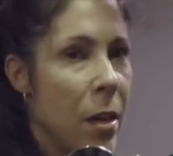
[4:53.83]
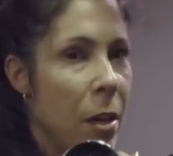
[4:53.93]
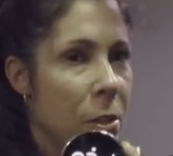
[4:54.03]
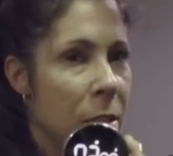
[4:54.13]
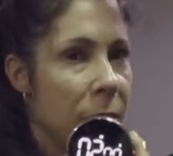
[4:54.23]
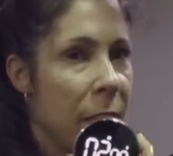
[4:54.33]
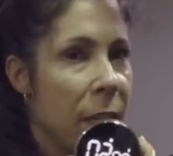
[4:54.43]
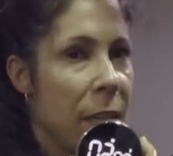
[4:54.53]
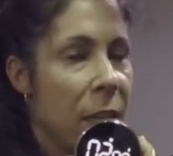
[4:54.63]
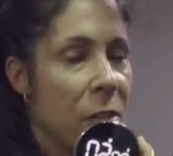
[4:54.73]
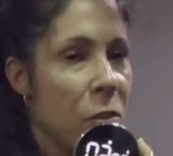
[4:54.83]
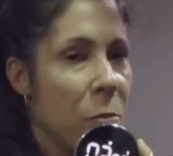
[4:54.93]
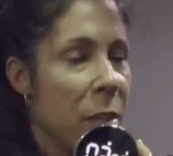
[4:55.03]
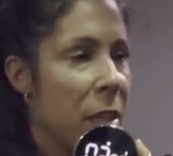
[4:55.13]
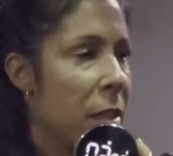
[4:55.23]
I'll just set it at
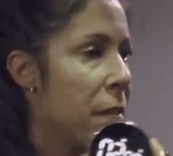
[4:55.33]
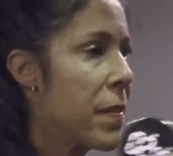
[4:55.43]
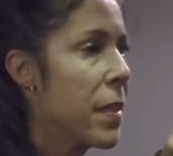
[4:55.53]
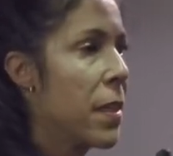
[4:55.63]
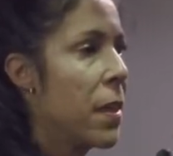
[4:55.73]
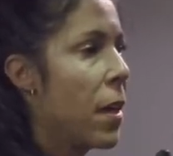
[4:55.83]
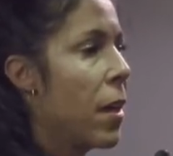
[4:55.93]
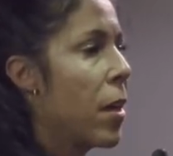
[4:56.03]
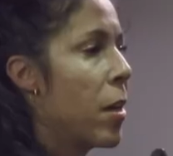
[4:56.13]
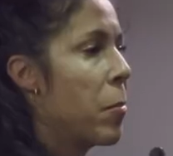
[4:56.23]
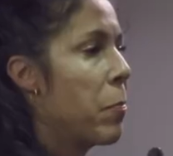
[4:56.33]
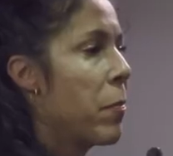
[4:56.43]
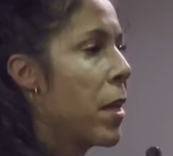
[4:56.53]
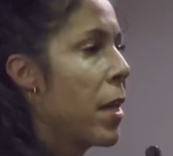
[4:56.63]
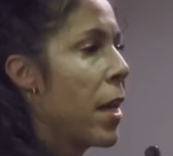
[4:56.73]
2 minutes.
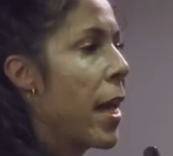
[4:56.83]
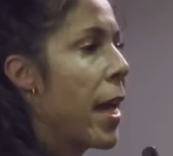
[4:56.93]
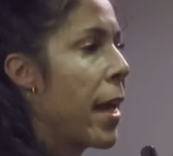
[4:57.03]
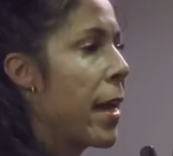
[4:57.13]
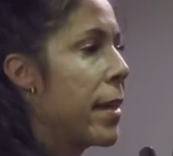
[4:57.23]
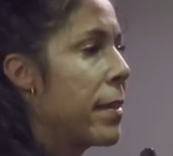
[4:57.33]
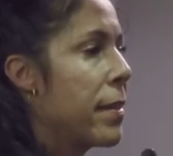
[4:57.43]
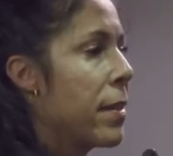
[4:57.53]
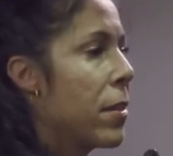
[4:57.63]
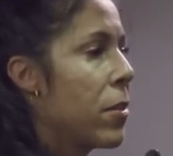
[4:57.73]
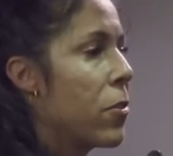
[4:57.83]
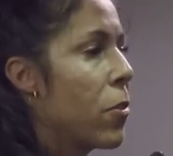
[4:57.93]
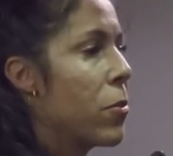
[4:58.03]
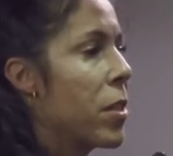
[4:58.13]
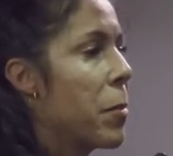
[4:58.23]
And
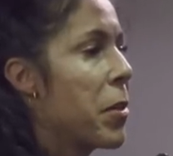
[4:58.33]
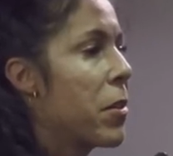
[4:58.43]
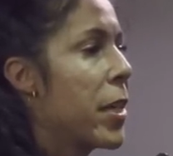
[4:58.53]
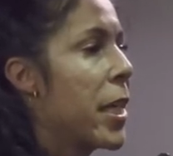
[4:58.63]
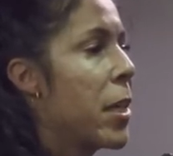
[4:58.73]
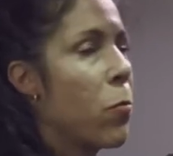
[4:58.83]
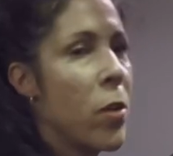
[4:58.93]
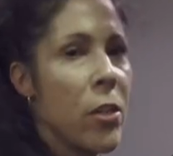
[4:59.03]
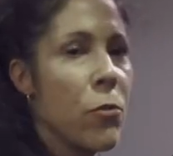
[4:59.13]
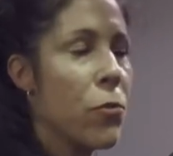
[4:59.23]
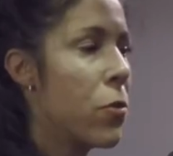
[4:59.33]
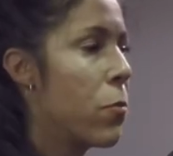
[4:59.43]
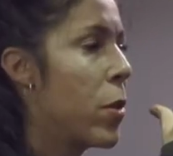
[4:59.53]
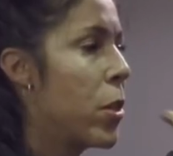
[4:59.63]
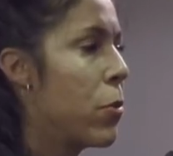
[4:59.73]
So typically when
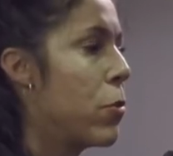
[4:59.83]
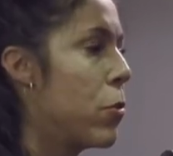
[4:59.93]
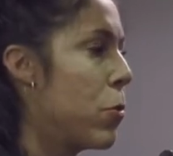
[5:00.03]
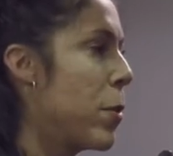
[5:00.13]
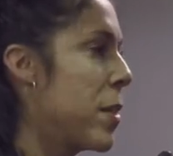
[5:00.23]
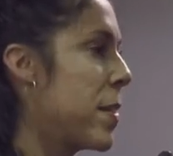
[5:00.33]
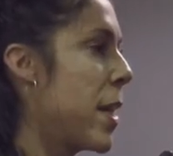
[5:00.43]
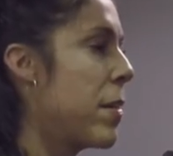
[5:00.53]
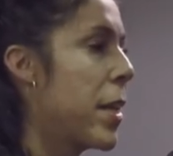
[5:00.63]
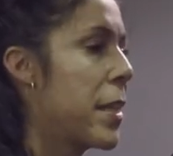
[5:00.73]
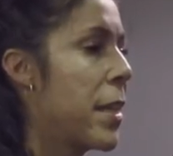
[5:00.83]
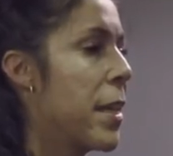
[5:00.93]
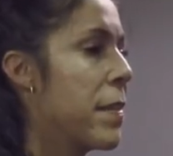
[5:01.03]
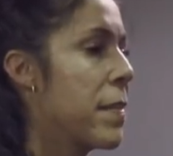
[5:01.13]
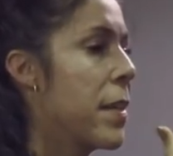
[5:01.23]
you do a set like
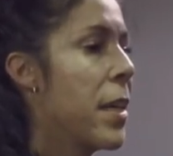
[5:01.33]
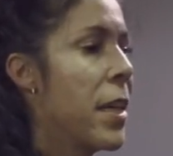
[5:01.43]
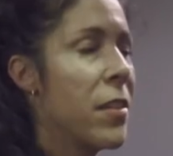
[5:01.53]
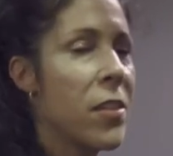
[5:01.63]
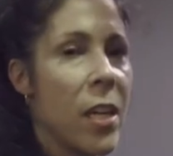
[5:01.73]
this, it's